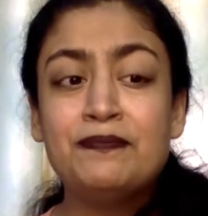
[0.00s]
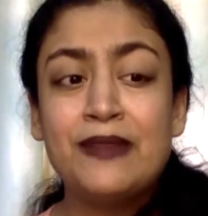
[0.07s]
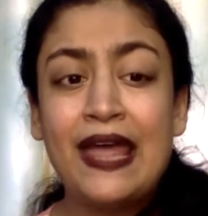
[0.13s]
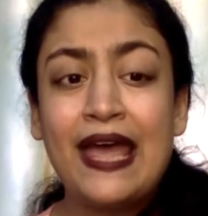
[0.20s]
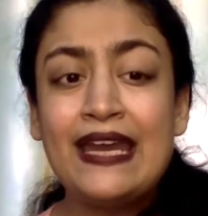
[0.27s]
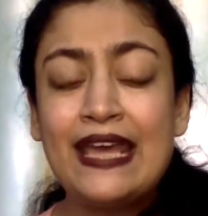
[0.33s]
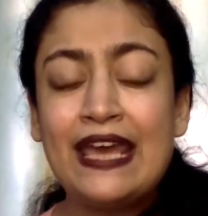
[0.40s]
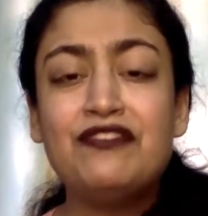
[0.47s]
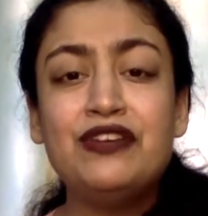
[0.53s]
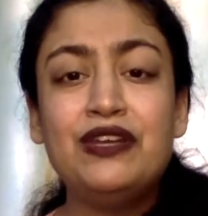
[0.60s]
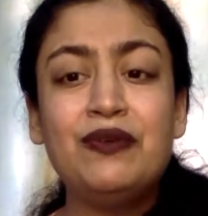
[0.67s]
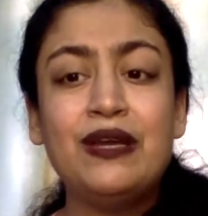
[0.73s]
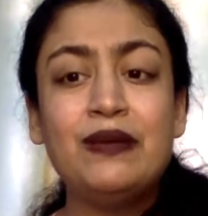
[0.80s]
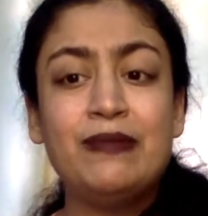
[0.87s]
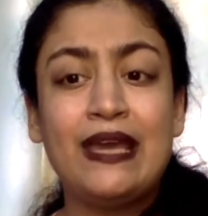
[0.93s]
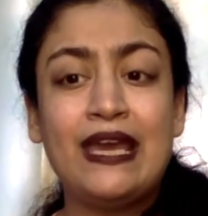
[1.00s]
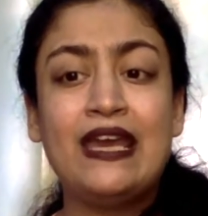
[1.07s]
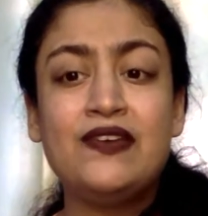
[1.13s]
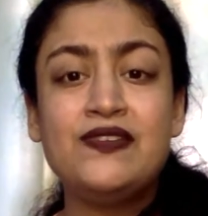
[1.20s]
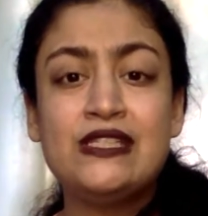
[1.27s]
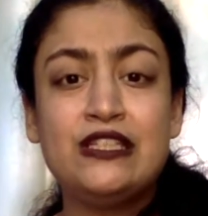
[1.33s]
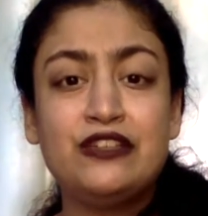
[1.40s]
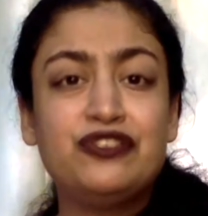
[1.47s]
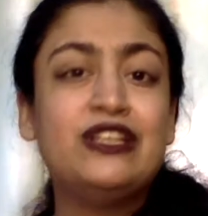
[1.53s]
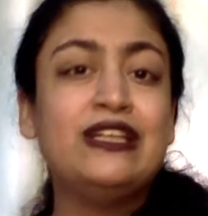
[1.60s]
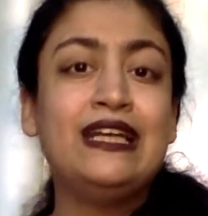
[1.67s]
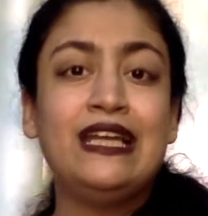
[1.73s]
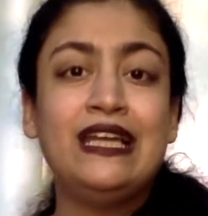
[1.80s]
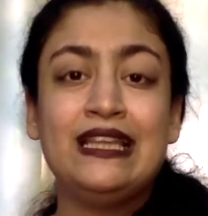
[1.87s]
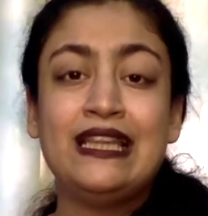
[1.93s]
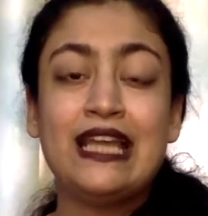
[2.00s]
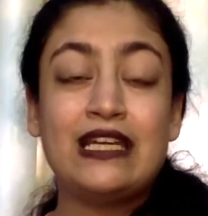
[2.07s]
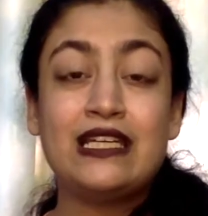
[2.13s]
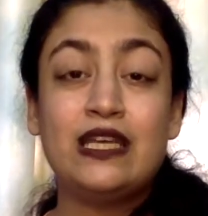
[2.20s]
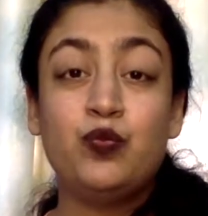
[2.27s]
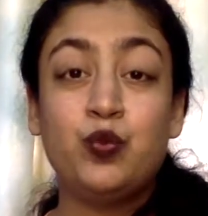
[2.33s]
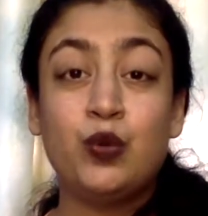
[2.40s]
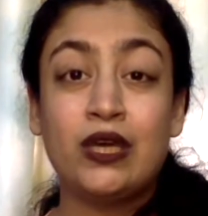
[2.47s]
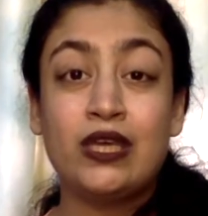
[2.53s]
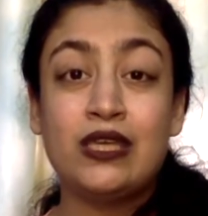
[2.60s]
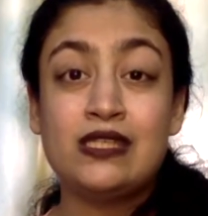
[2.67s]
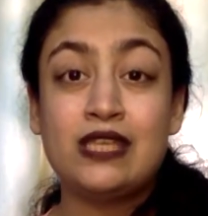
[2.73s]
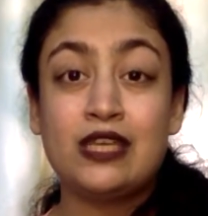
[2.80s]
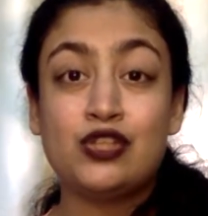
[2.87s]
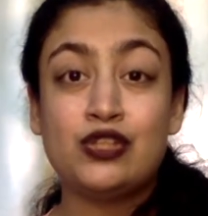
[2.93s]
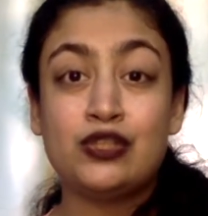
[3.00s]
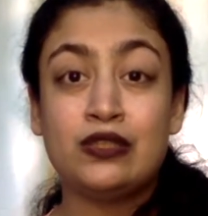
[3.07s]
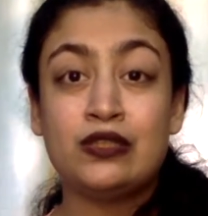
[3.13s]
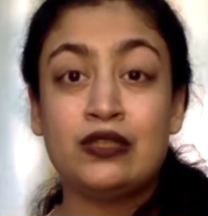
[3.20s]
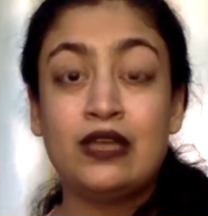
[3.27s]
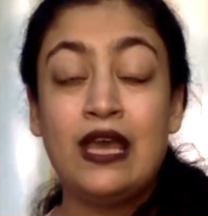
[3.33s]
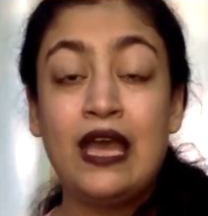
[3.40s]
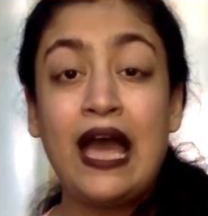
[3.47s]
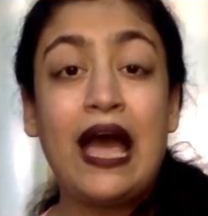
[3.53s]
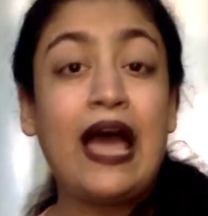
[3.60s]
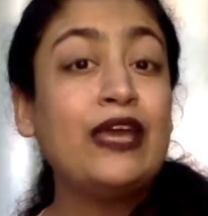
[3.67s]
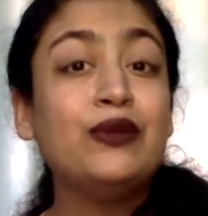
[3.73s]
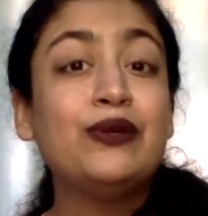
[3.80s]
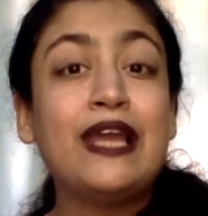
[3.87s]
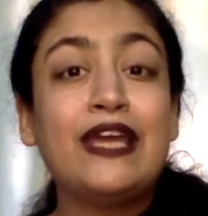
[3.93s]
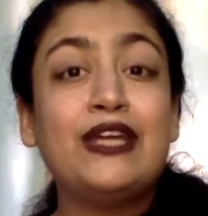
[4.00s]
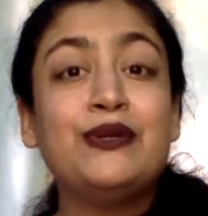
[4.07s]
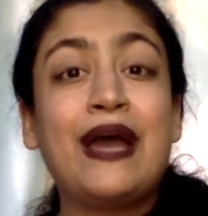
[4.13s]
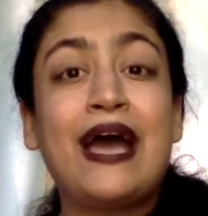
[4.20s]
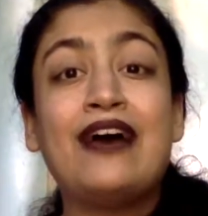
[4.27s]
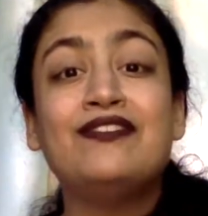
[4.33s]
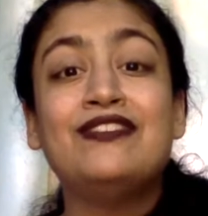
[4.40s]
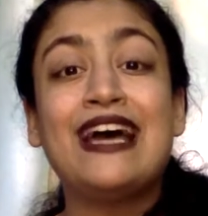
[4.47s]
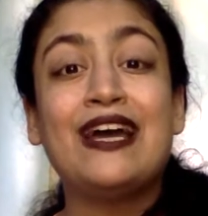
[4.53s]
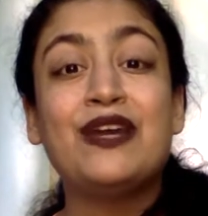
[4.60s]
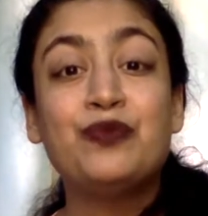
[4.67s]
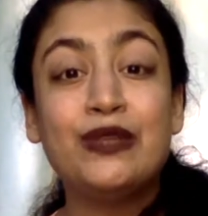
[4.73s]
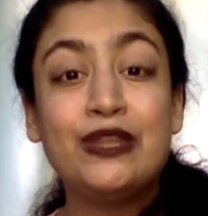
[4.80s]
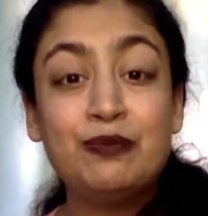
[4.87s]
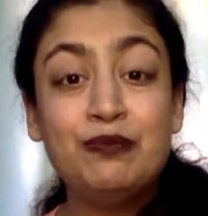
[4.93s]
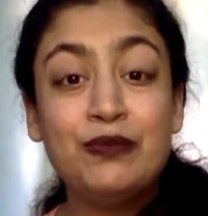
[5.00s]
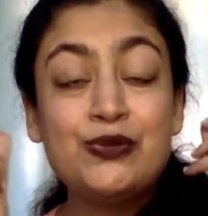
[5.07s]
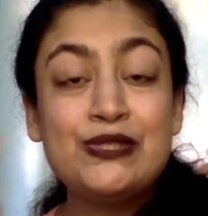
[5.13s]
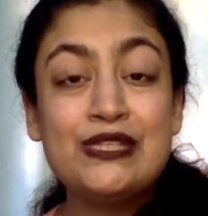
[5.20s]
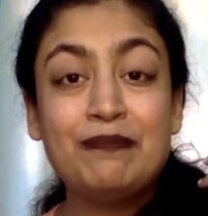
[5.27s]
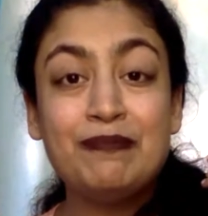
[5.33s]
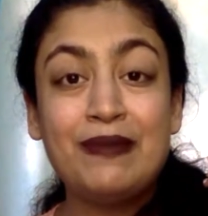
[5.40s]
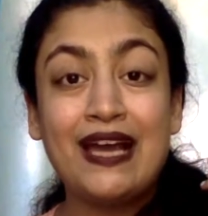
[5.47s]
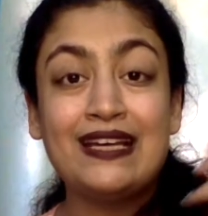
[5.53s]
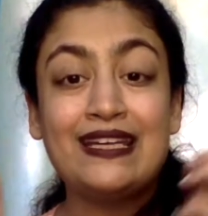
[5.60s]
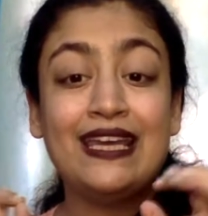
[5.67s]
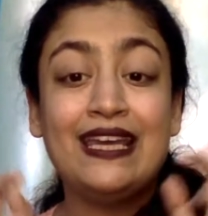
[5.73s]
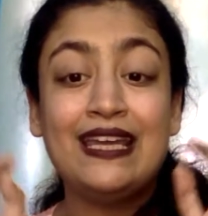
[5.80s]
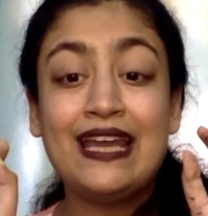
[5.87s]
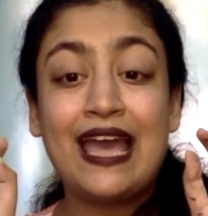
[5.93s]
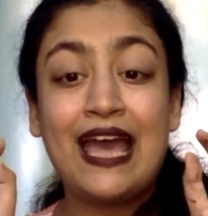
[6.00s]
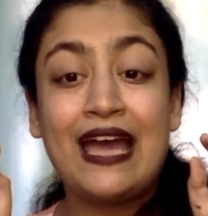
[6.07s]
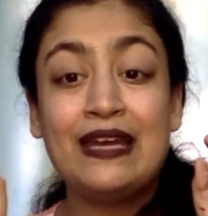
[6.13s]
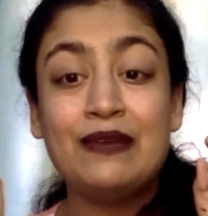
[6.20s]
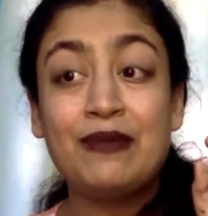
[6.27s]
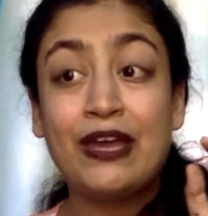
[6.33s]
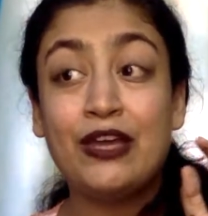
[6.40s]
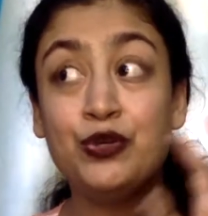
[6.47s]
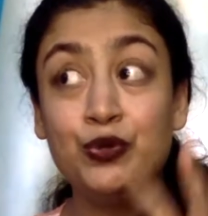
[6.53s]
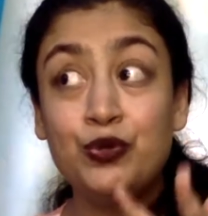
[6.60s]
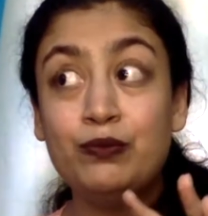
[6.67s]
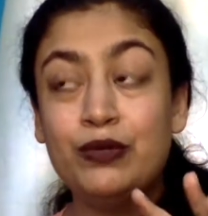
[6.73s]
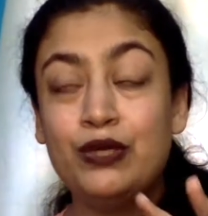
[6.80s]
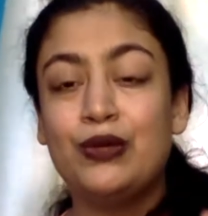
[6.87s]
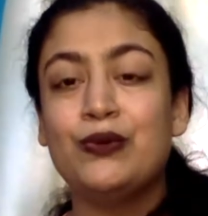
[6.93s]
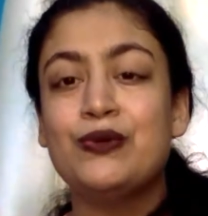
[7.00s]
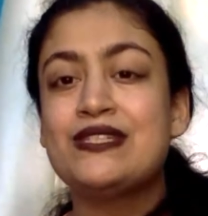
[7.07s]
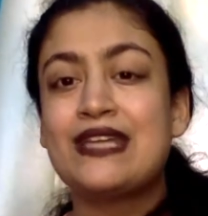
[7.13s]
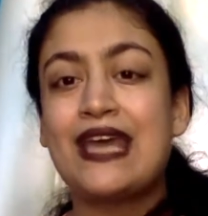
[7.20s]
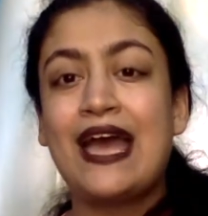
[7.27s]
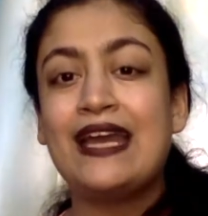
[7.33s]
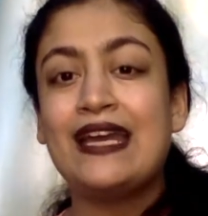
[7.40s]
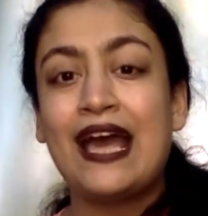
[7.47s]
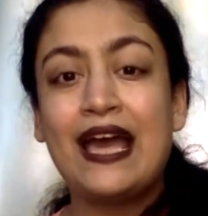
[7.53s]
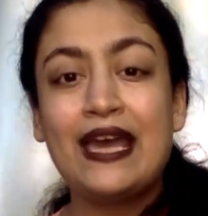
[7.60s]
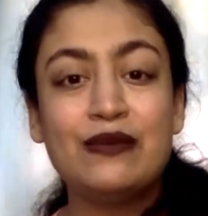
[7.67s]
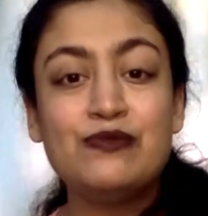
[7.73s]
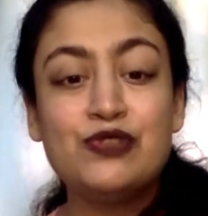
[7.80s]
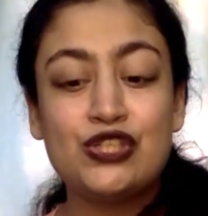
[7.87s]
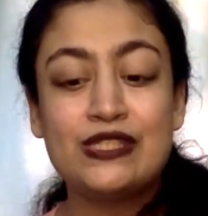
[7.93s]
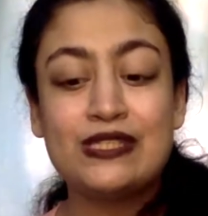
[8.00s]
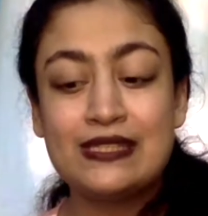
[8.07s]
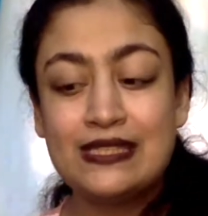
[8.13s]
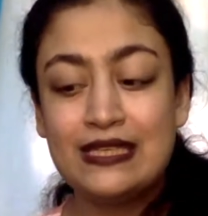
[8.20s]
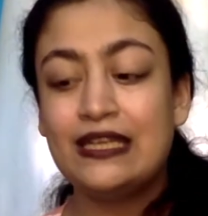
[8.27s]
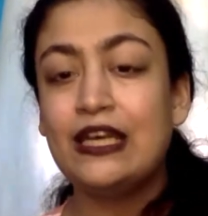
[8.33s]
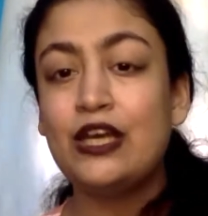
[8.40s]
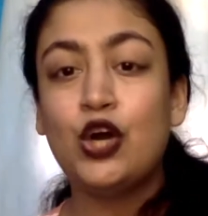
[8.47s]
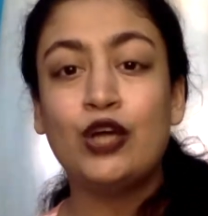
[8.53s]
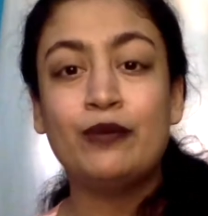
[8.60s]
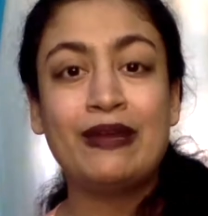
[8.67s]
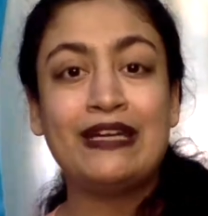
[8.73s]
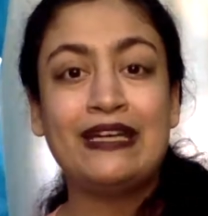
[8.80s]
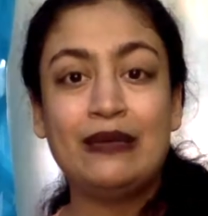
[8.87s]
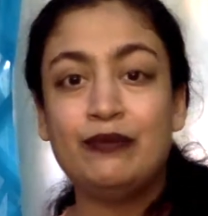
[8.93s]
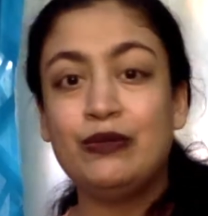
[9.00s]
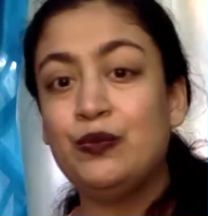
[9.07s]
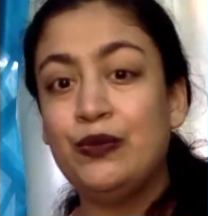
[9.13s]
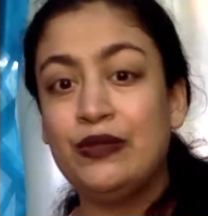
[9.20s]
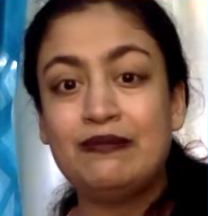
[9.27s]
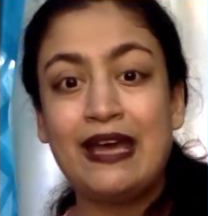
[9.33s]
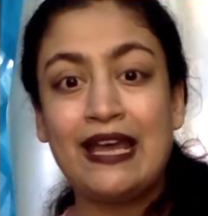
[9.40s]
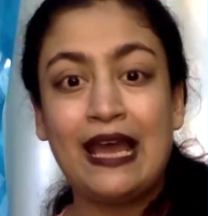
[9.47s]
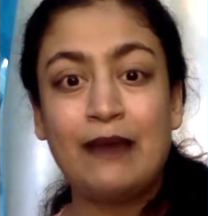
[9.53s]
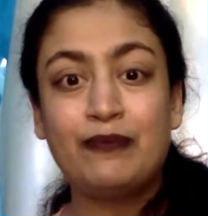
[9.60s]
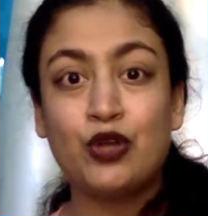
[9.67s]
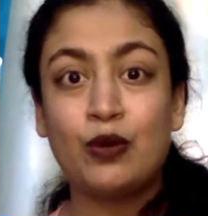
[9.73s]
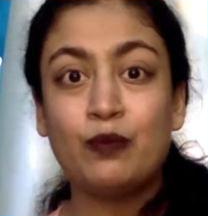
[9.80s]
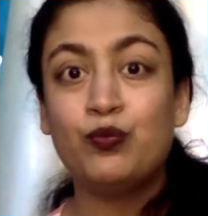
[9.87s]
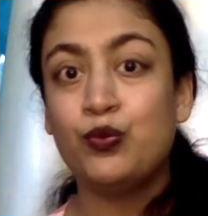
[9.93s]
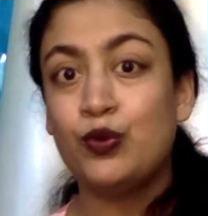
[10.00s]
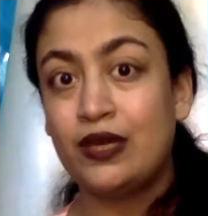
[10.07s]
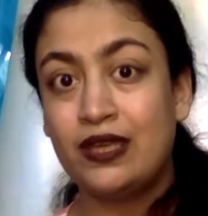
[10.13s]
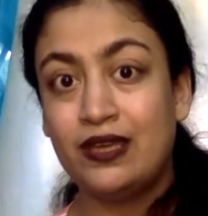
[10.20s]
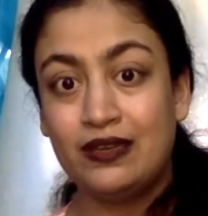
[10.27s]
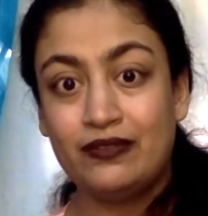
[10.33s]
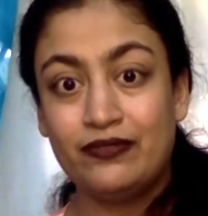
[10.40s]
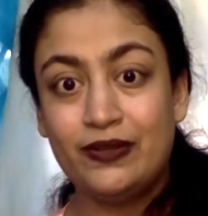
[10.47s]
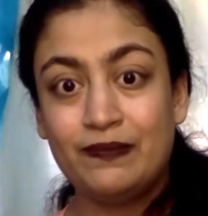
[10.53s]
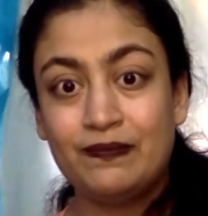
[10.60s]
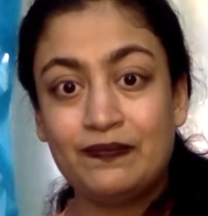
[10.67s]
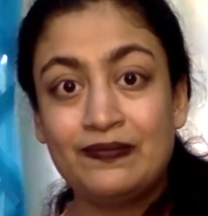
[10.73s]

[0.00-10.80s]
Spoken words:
And everyone behaves differently in that deep working session. I would like to have that with music plugged in and my room closed, and I am just sitting on my table with my laptop working away.